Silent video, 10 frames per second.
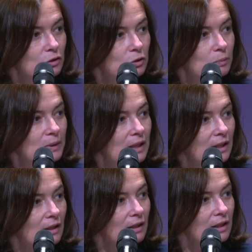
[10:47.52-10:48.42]
to be
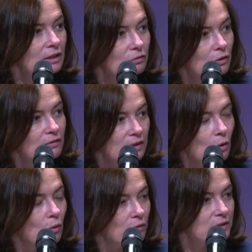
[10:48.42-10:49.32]
involved in
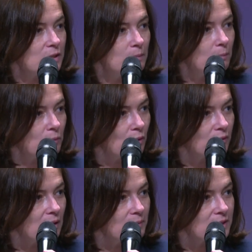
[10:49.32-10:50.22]
all of these big
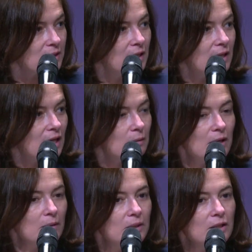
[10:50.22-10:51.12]
programs. And
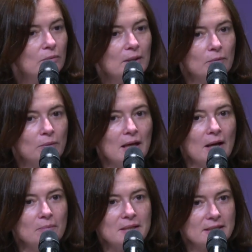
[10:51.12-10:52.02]
maybe we
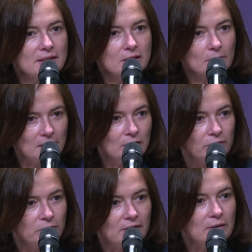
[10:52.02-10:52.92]
are missing some
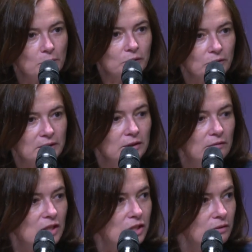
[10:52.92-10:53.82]
very important
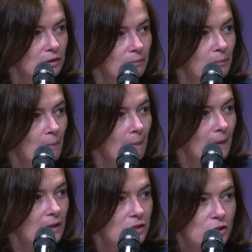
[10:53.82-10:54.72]
innovation
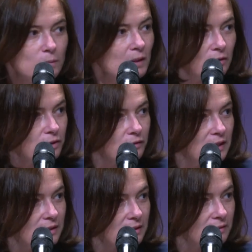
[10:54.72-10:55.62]
just because of
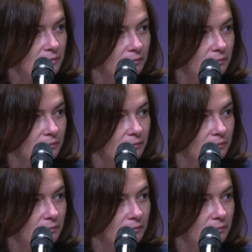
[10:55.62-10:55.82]
this.